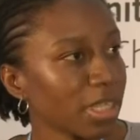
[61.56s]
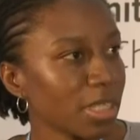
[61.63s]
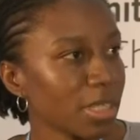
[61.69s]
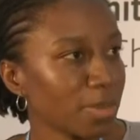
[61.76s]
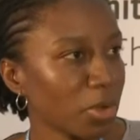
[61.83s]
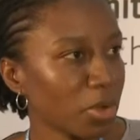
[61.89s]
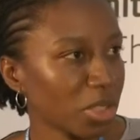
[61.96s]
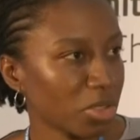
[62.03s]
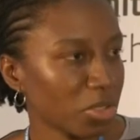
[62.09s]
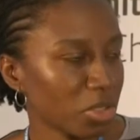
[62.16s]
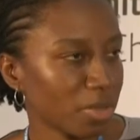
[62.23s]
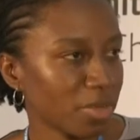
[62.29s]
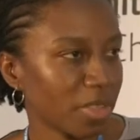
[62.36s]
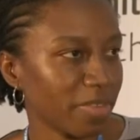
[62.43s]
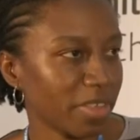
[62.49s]
small in
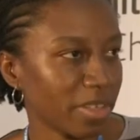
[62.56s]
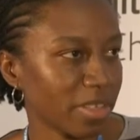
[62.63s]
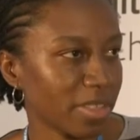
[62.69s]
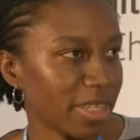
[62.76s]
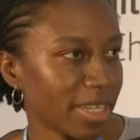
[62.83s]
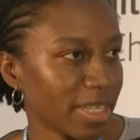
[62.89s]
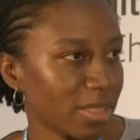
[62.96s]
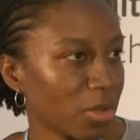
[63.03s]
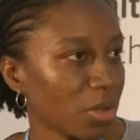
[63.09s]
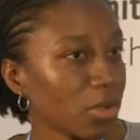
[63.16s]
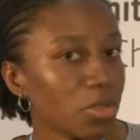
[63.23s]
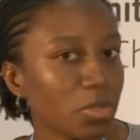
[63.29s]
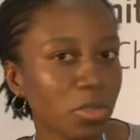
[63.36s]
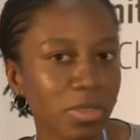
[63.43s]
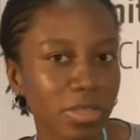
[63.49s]
terms of their size. They
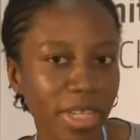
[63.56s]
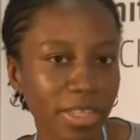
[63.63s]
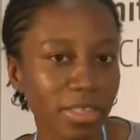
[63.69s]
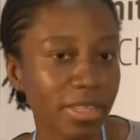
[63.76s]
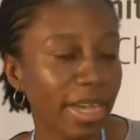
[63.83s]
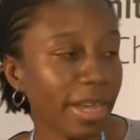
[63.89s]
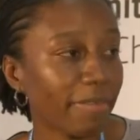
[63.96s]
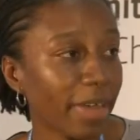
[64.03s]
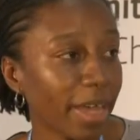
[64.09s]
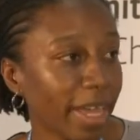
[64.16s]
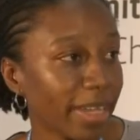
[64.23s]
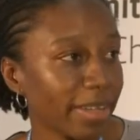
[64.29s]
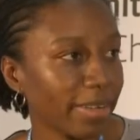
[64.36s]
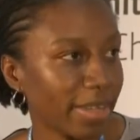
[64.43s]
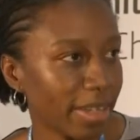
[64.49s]
also tend to have
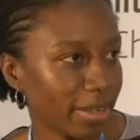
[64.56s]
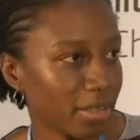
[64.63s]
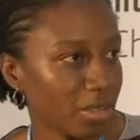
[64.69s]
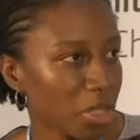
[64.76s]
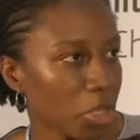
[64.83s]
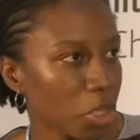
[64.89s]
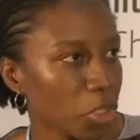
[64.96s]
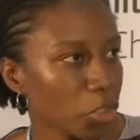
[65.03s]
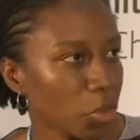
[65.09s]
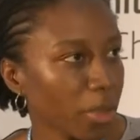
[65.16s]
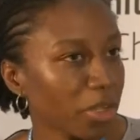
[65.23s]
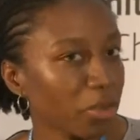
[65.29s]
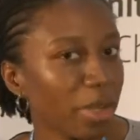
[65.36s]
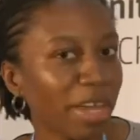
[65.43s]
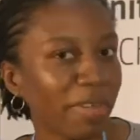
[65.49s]
high debt. So
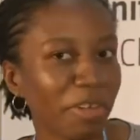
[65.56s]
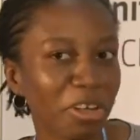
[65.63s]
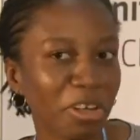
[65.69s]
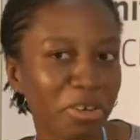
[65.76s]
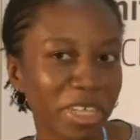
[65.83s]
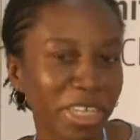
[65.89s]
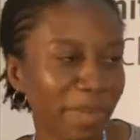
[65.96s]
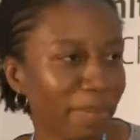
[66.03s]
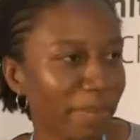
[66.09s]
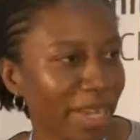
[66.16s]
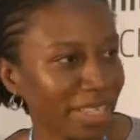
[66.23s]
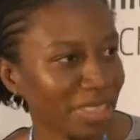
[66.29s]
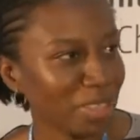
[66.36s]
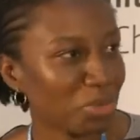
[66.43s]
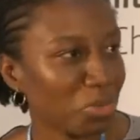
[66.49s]
when you have a hurricane
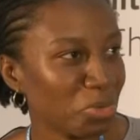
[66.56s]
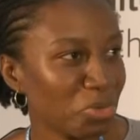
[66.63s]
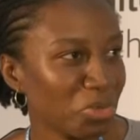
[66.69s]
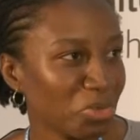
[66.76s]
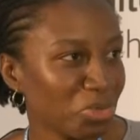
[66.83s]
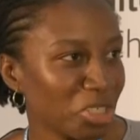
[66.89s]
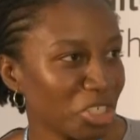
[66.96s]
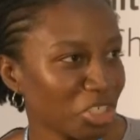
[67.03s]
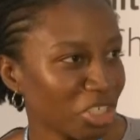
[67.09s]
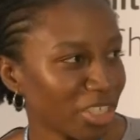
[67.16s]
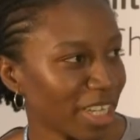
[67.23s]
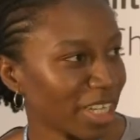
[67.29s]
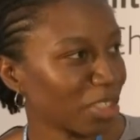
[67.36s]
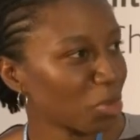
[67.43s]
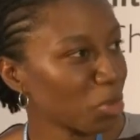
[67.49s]
passing through the region
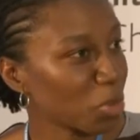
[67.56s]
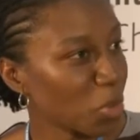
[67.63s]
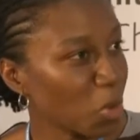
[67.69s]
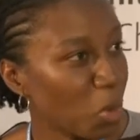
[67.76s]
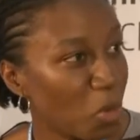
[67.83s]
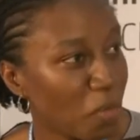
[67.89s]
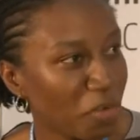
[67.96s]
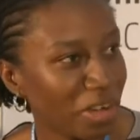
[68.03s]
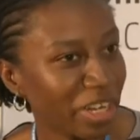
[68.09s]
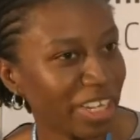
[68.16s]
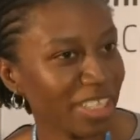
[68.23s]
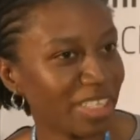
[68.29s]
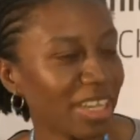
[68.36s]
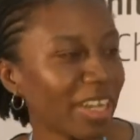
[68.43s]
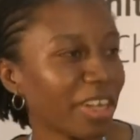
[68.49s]
and it goes over an
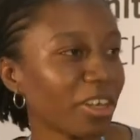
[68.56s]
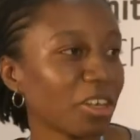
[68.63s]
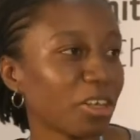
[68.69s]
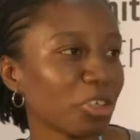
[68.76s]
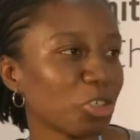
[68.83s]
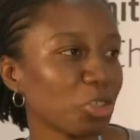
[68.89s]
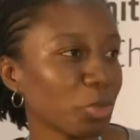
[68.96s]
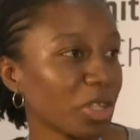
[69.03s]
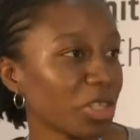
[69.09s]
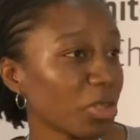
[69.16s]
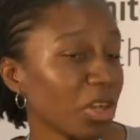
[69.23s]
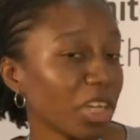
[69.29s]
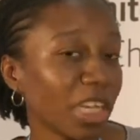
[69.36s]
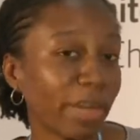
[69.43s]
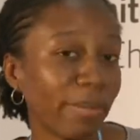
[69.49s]
entire country, we're
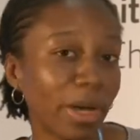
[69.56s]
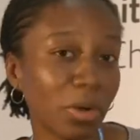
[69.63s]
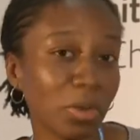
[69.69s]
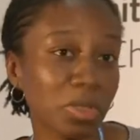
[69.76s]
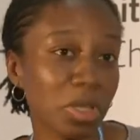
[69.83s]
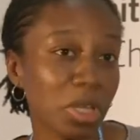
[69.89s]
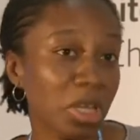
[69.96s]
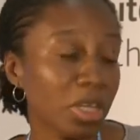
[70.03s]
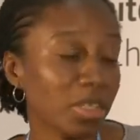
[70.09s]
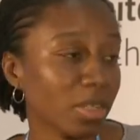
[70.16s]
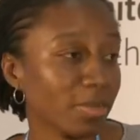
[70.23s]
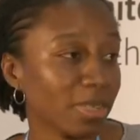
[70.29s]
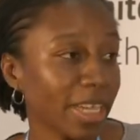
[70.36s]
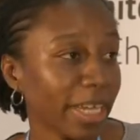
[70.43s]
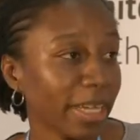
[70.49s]
talking about
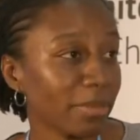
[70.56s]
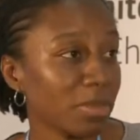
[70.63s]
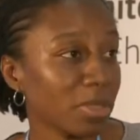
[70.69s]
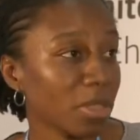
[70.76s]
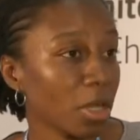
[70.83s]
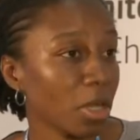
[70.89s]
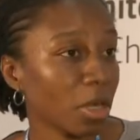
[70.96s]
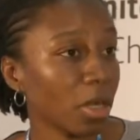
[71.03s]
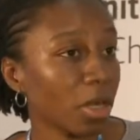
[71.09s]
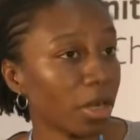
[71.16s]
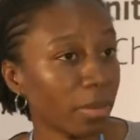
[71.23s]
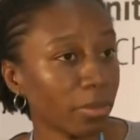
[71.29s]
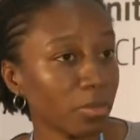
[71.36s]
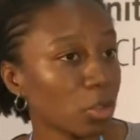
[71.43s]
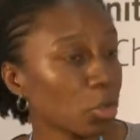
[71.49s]
sometimes
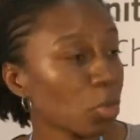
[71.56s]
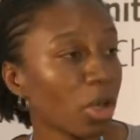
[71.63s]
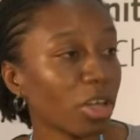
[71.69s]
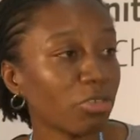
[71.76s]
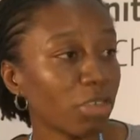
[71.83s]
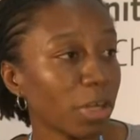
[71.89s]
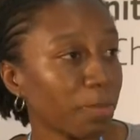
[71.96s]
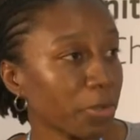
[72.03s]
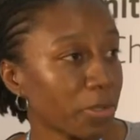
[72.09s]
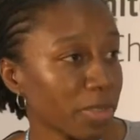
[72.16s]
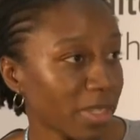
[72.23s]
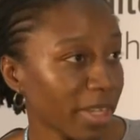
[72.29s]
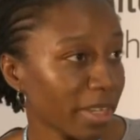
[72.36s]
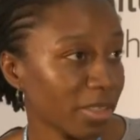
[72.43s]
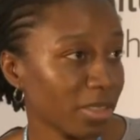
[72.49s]

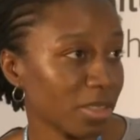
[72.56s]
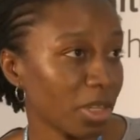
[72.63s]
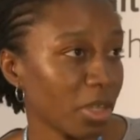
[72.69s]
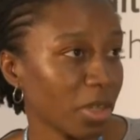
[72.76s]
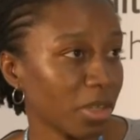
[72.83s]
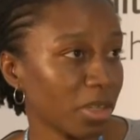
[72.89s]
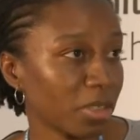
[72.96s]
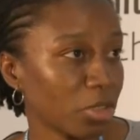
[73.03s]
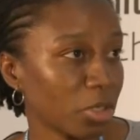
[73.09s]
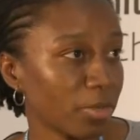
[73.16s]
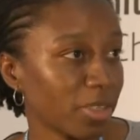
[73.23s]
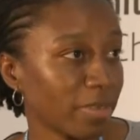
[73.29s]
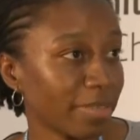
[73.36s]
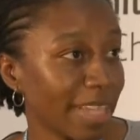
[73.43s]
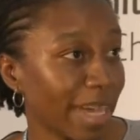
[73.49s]
200% in
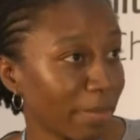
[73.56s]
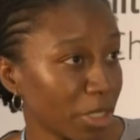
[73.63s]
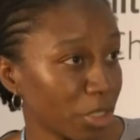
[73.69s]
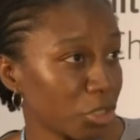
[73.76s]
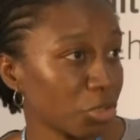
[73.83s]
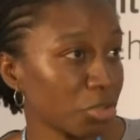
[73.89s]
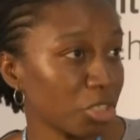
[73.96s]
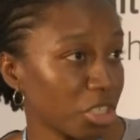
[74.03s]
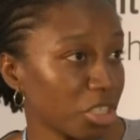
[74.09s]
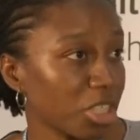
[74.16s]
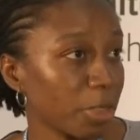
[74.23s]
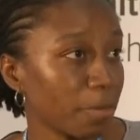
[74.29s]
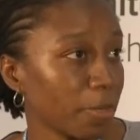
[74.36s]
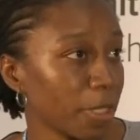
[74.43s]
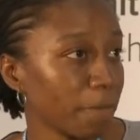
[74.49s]
terms of damage to
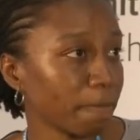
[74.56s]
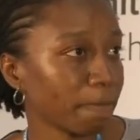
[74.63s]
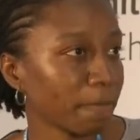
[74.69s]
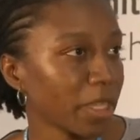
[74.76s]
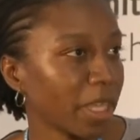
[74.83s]
GDP.